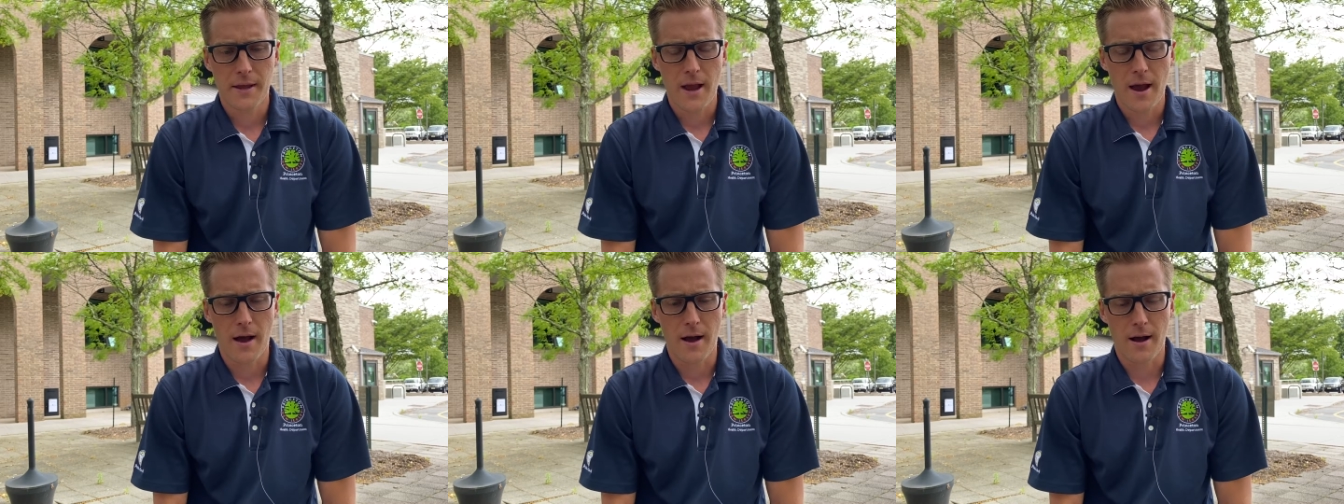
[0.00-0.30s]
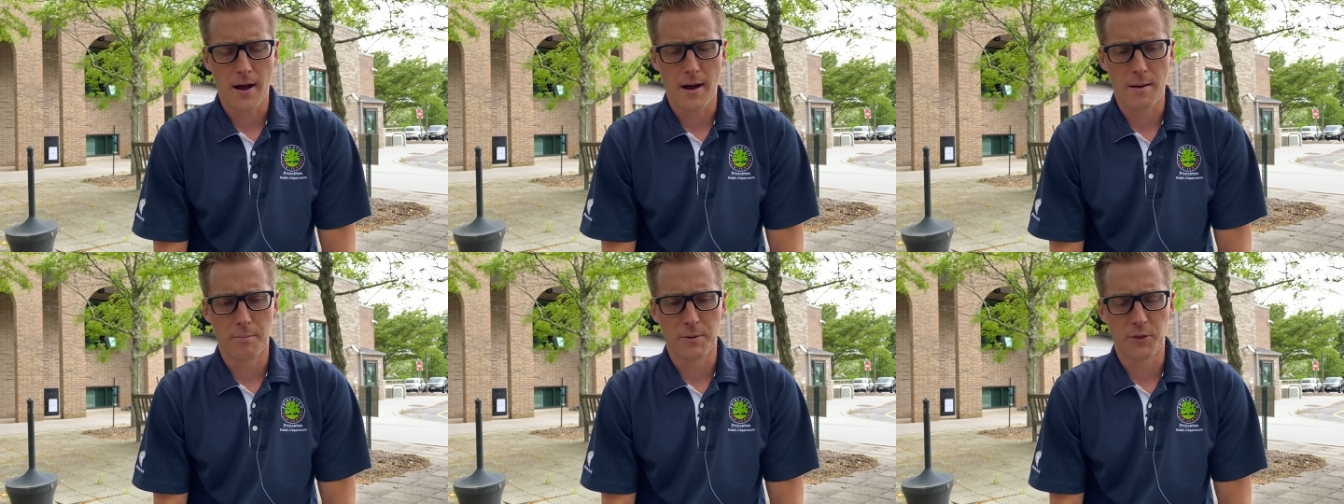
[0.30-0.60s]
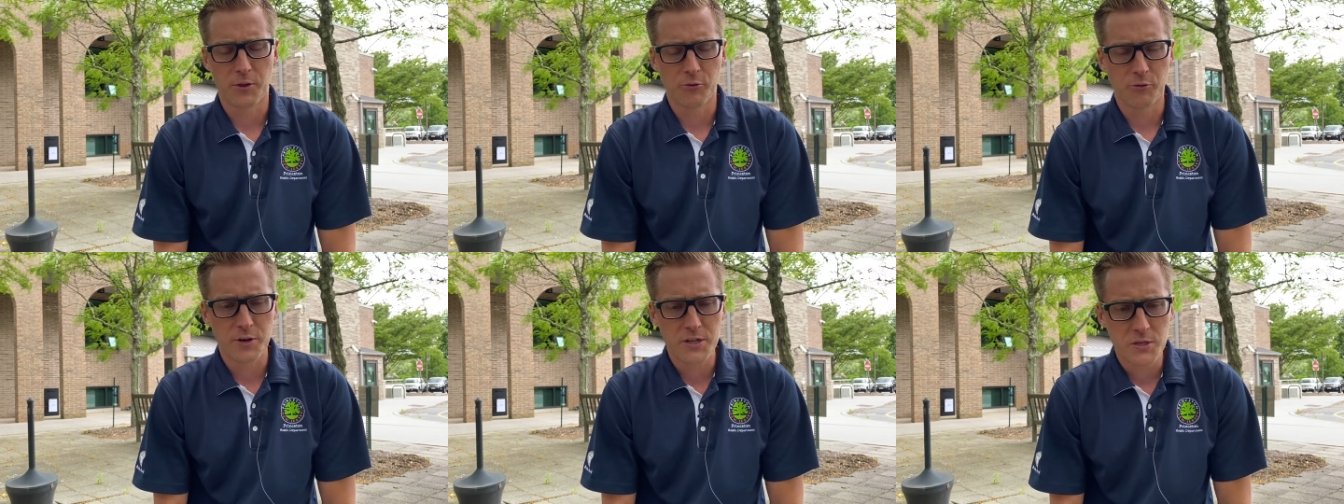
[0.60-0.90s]
But
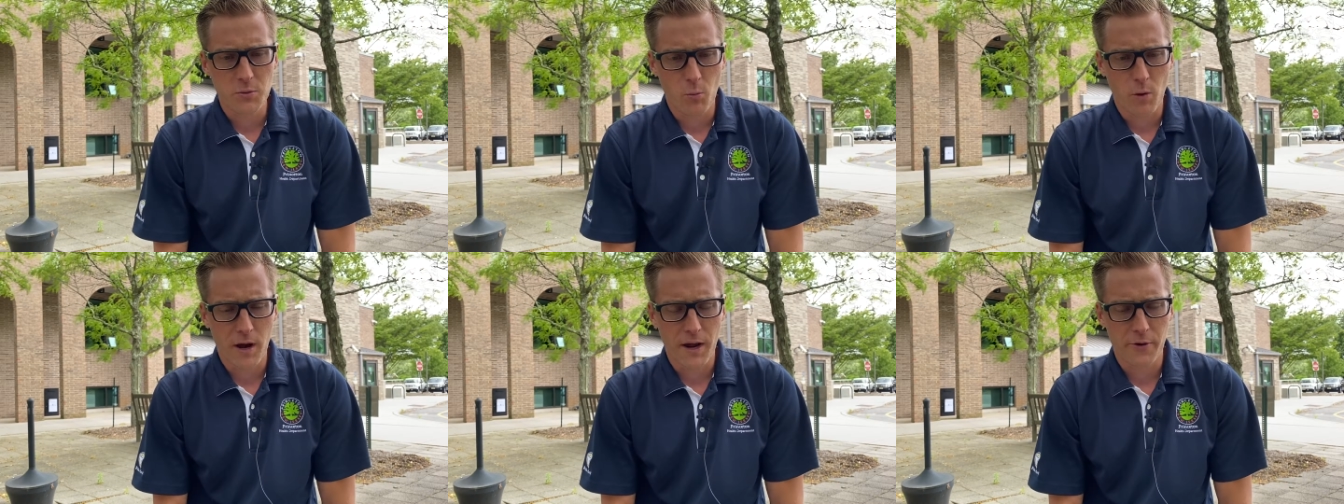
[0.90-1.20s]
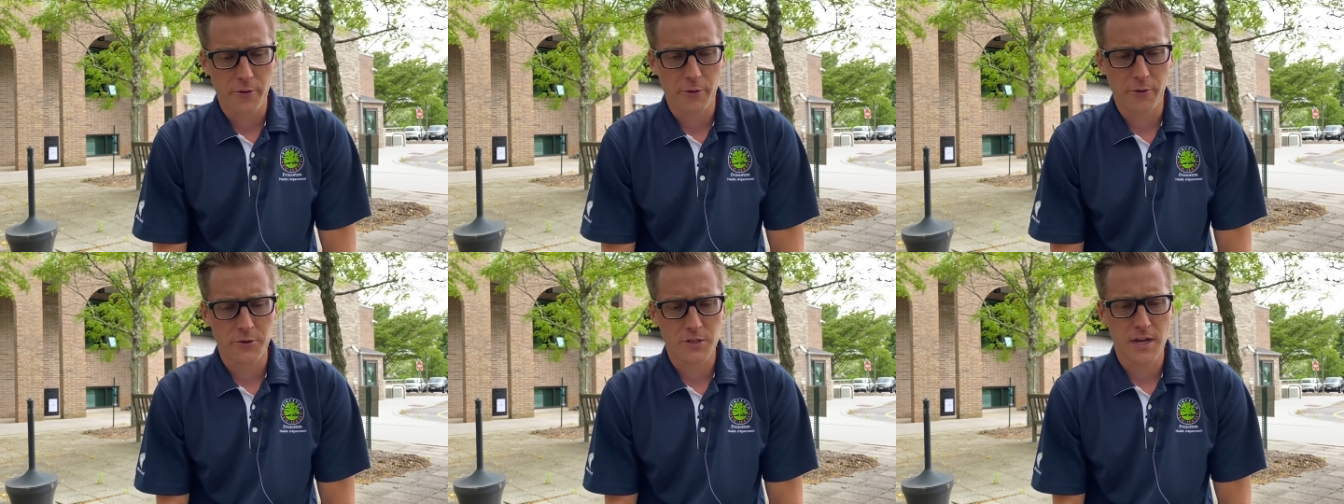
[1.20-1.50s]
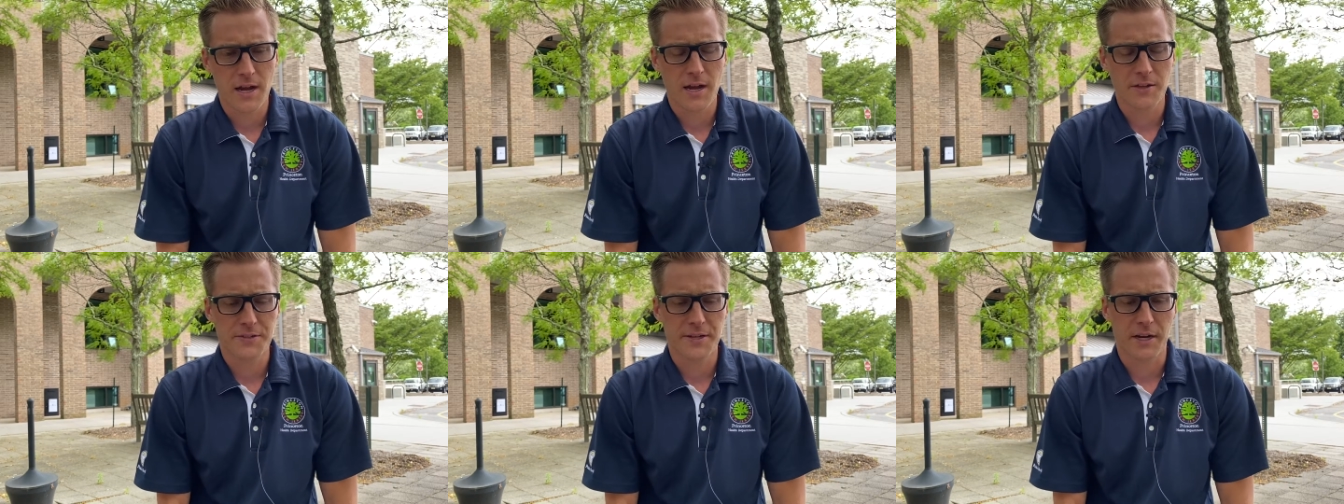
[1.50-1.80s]
the reason why it hurts
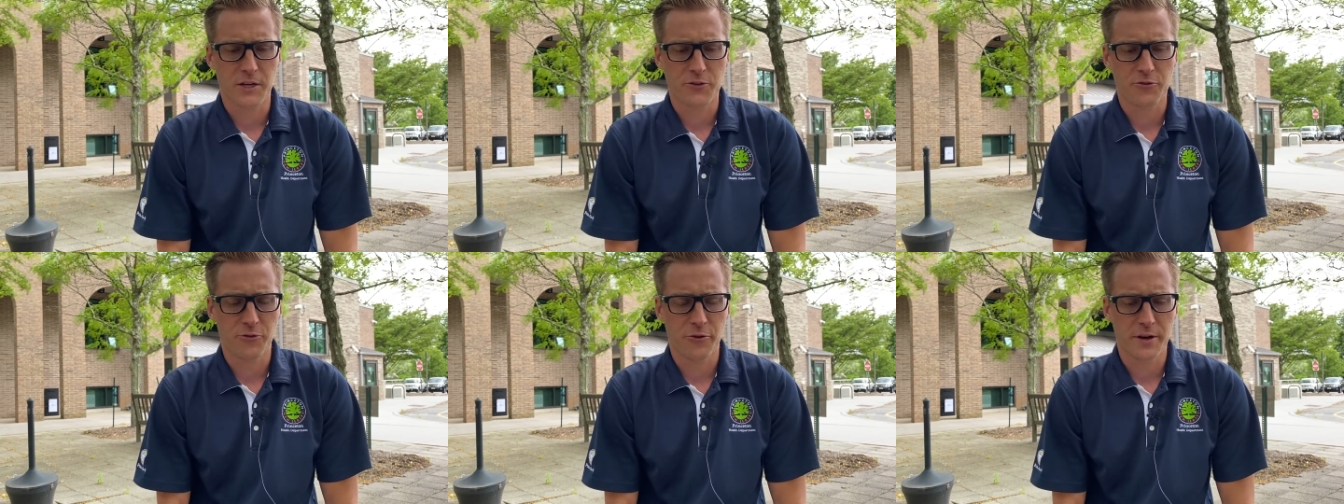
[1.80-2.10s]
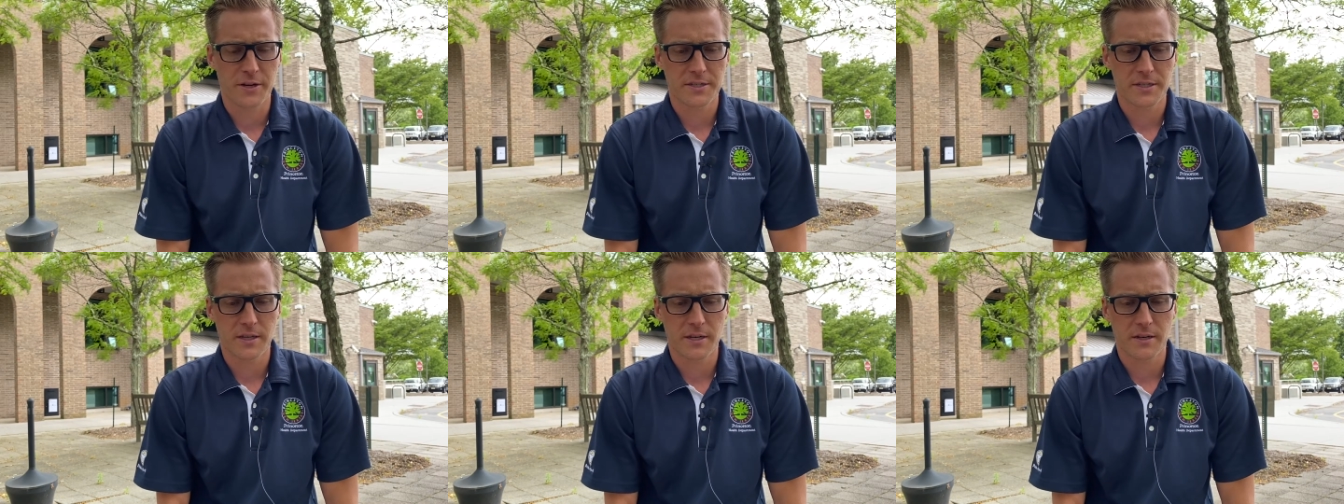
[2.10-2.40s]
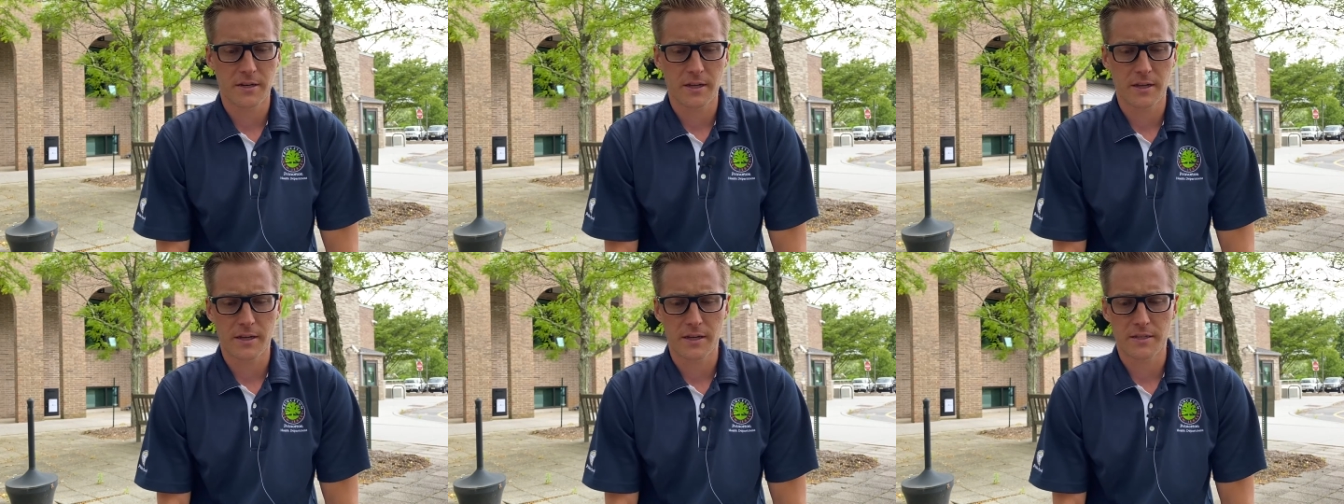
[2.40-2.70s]
contact
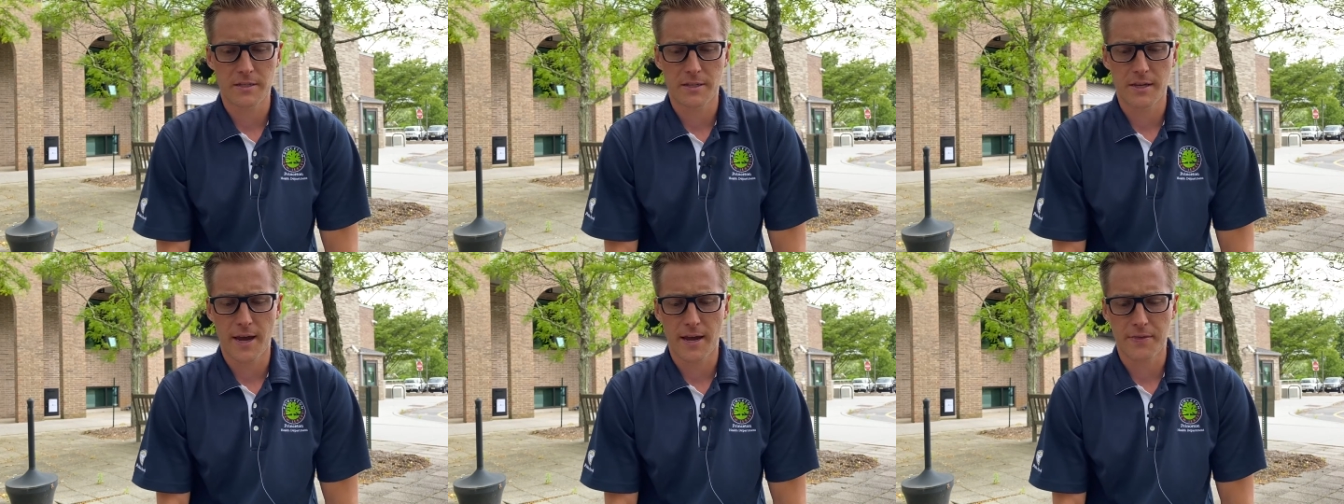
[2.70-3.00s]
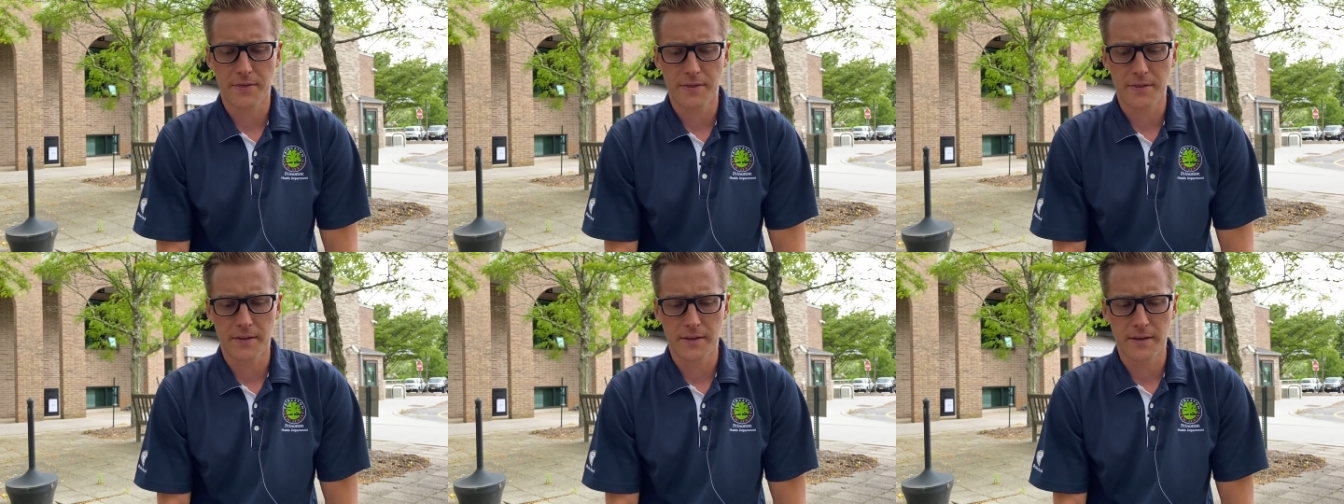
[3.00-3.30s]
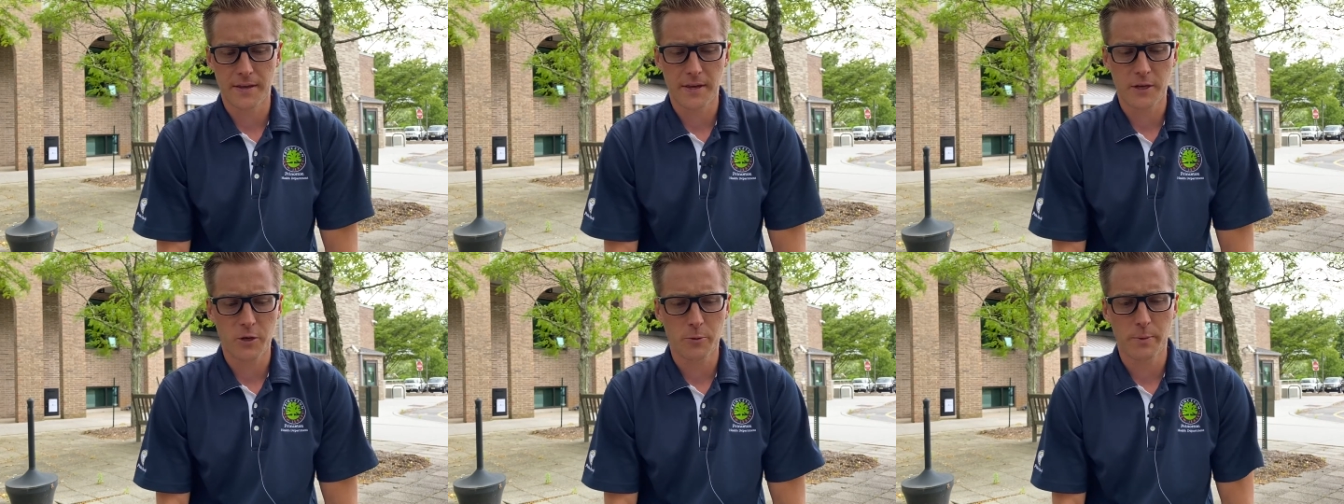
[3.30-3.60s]
tracing is that
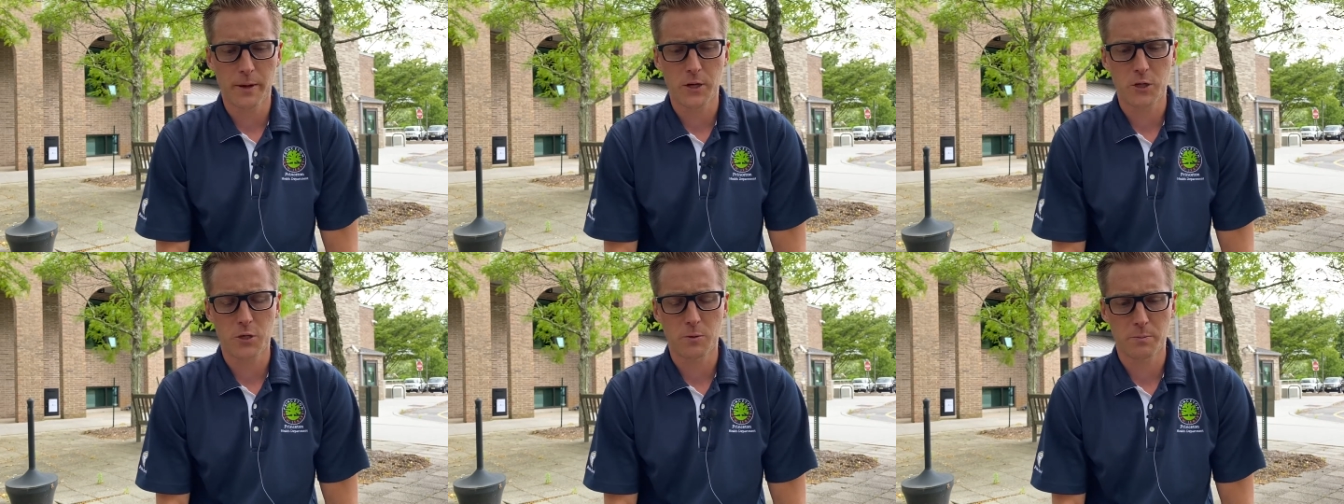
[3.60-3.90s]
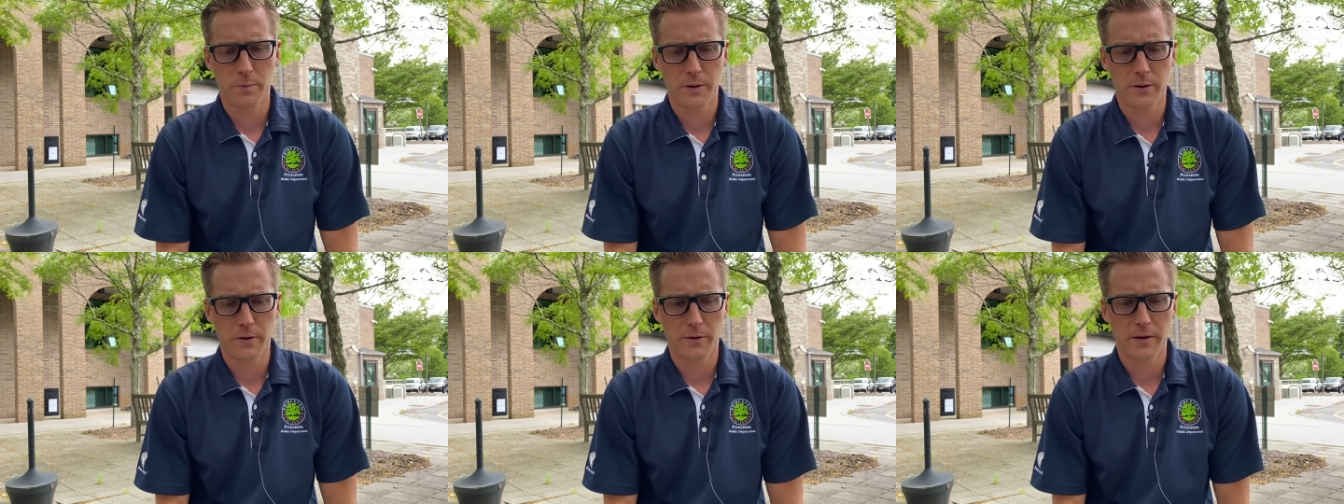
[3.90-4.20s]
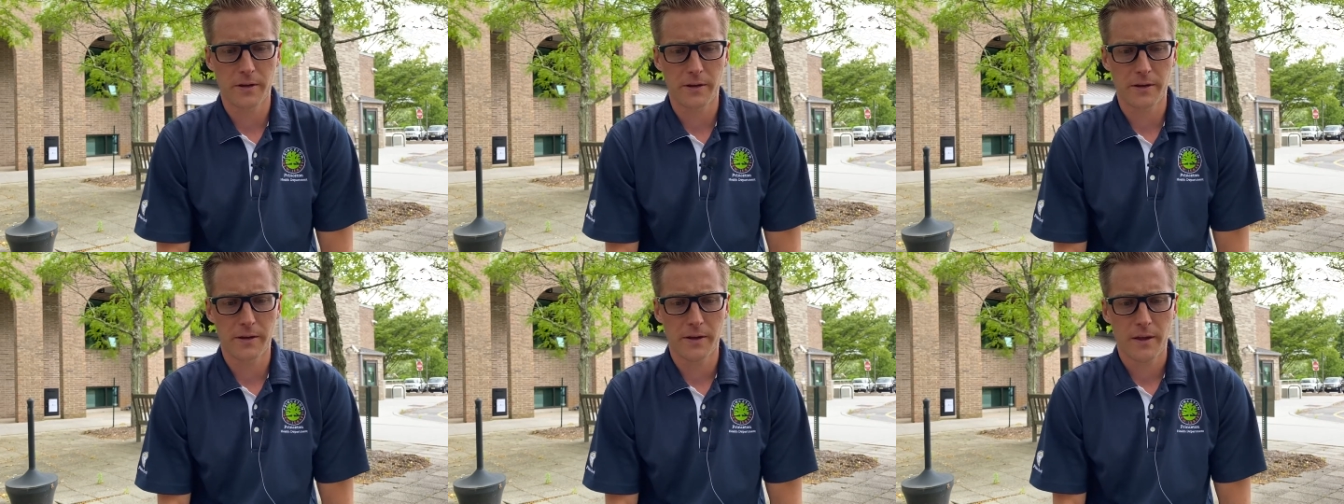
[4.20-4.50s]
the incubation
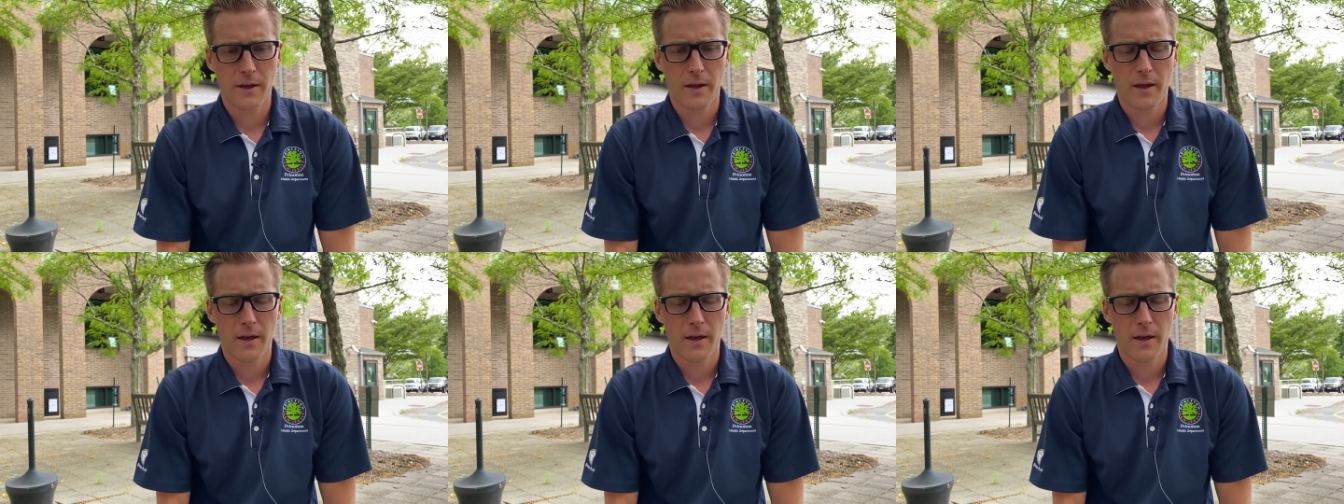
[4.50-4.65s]
period